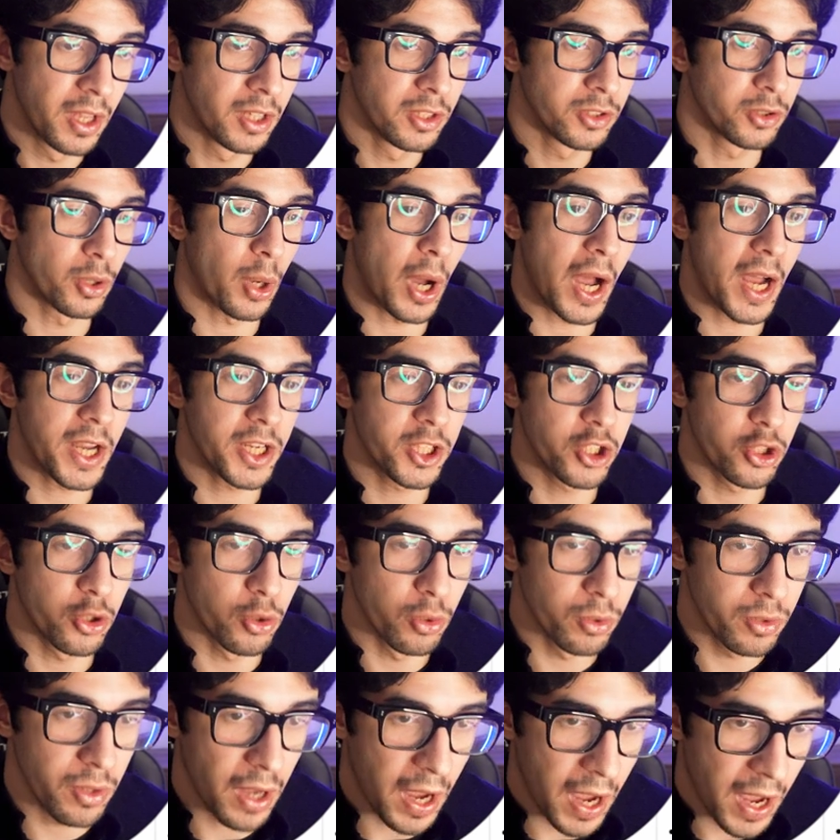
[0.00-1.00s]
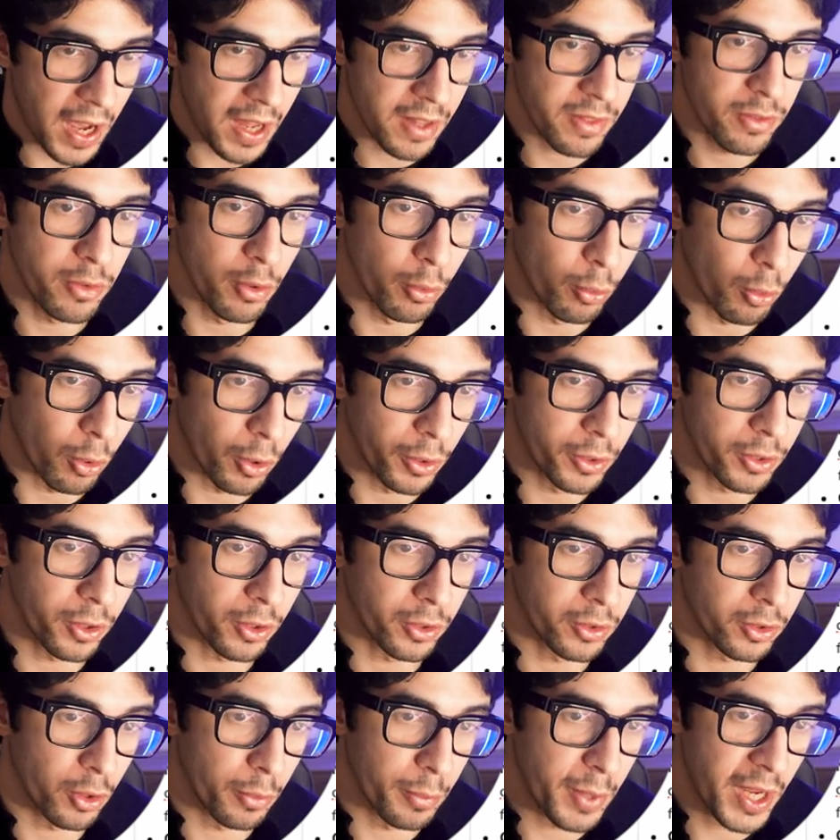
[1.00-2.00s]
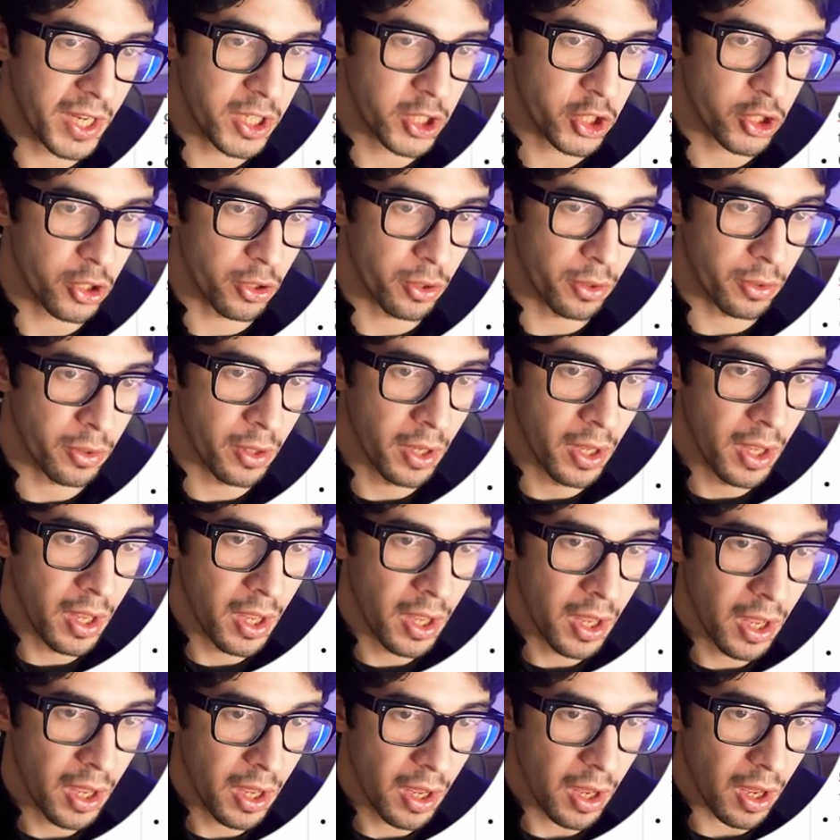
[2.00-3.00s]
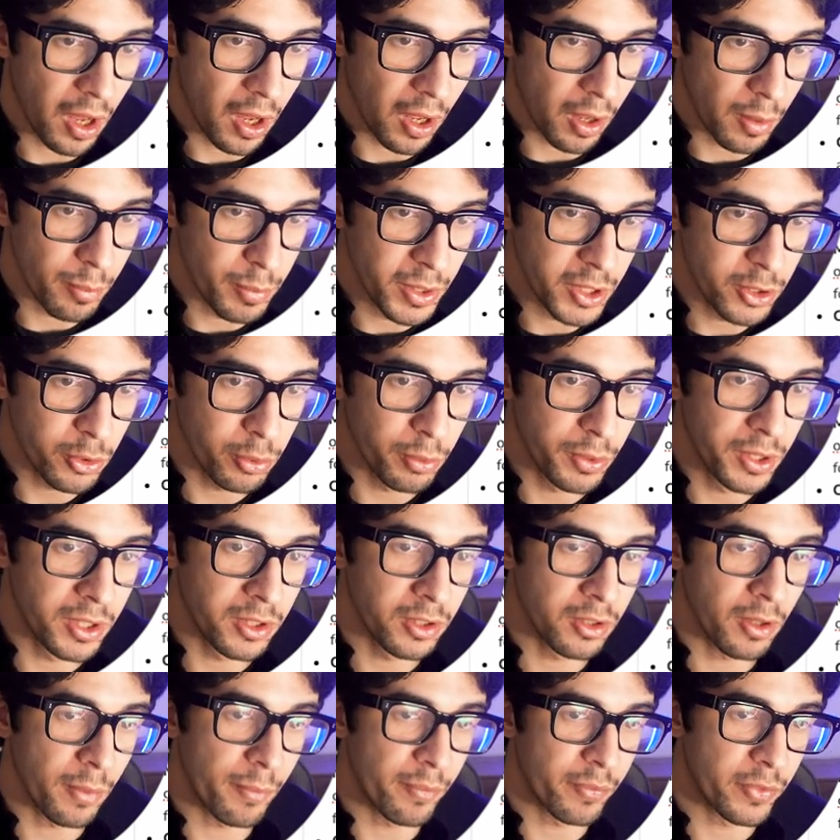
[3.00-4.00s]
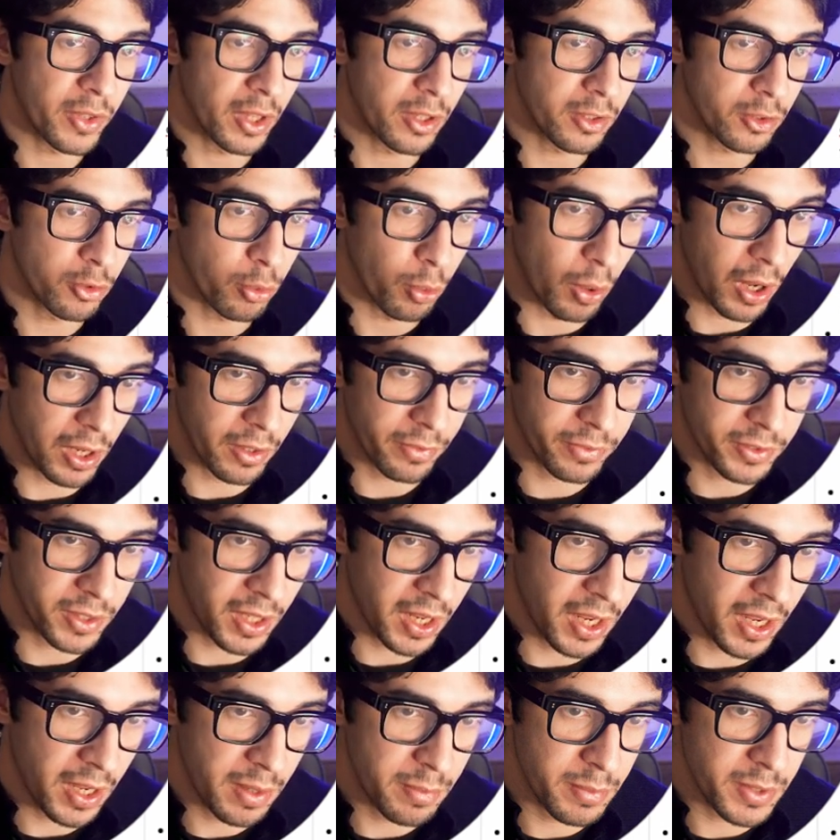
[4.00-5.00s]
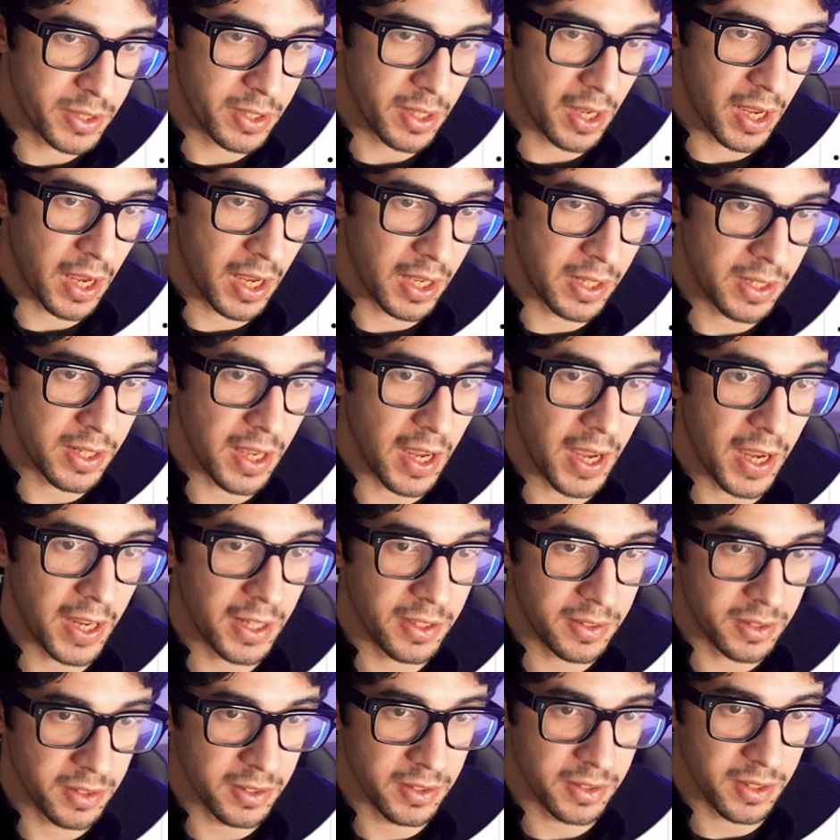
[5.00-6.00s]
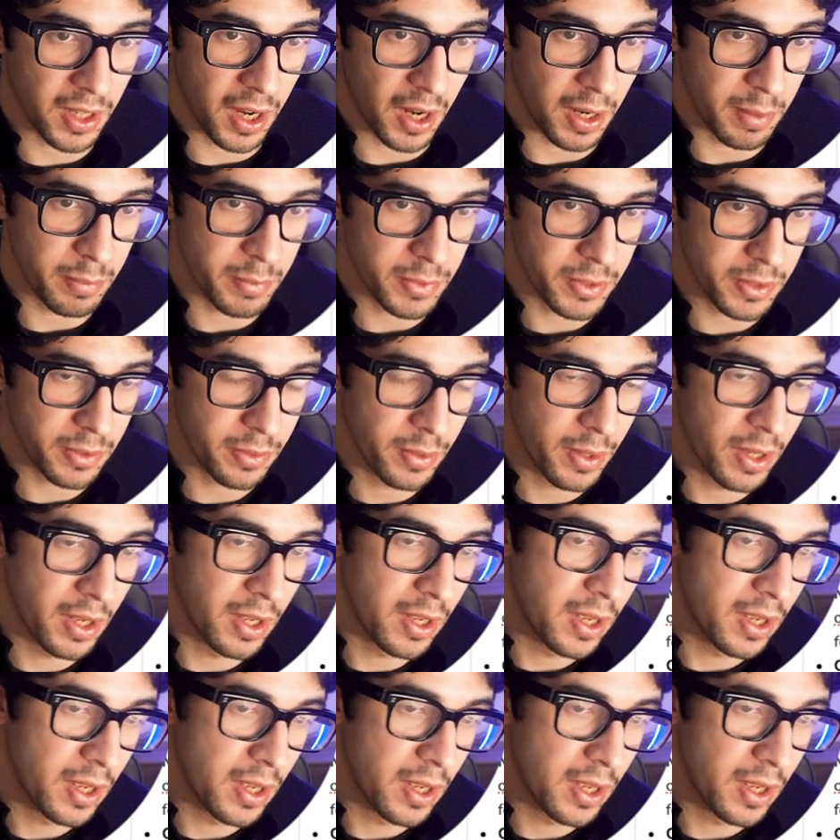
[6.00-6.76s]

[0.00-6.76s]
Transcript: So I should add the word automation between 12 times and 18 times.